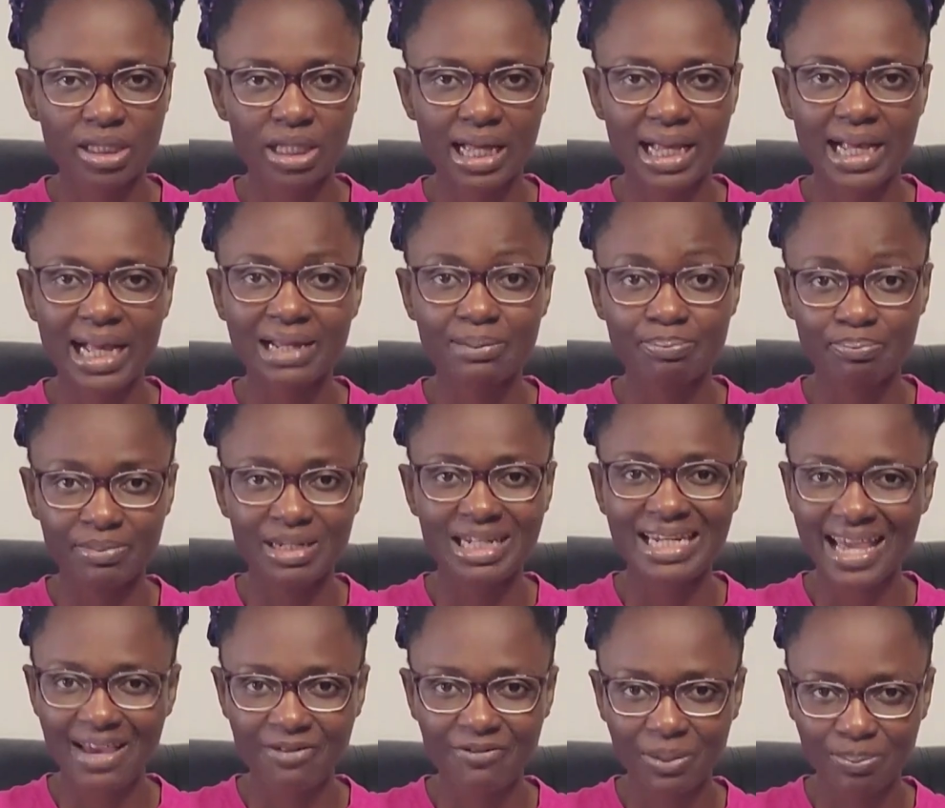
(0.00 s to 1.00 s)
I had
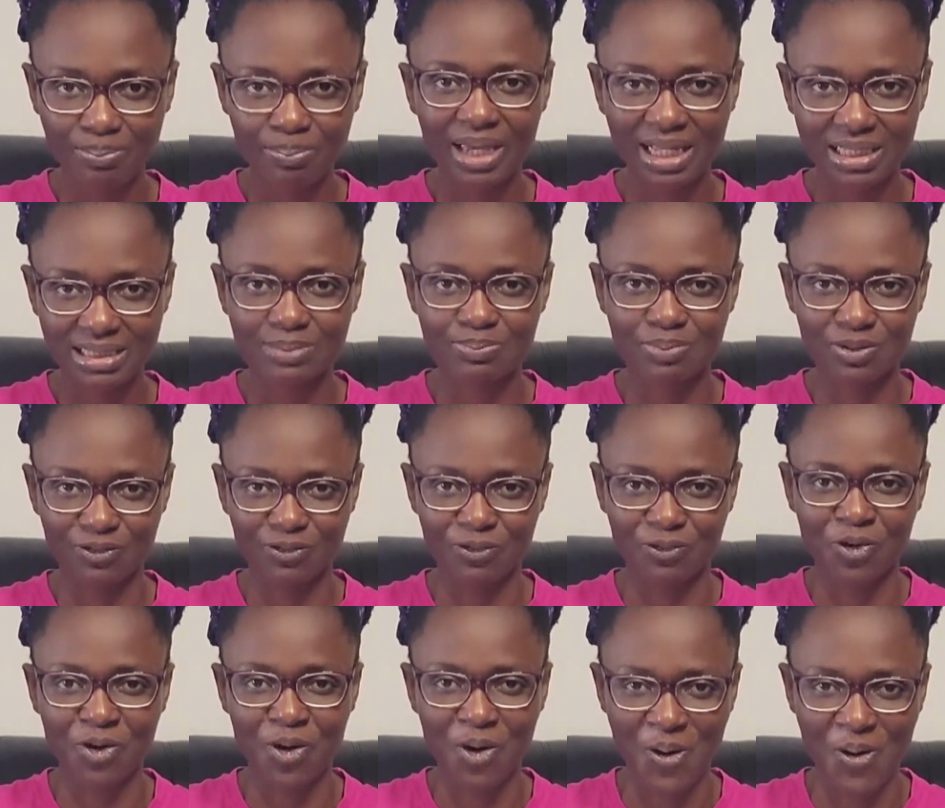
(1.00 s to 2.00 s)
never met
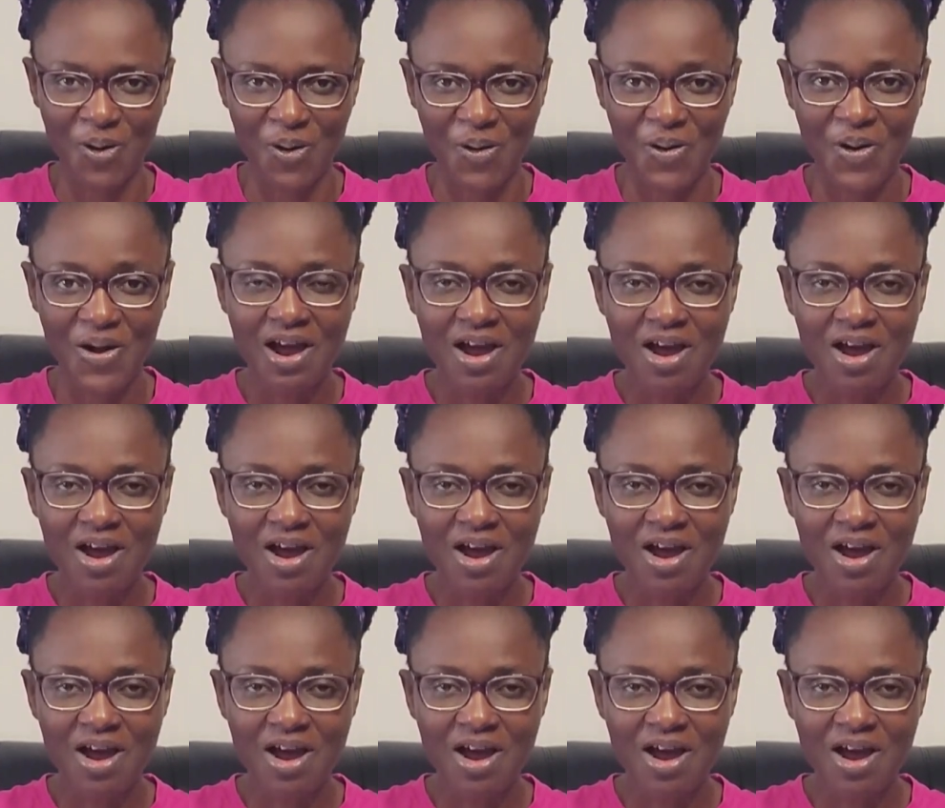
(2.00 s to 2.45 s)
before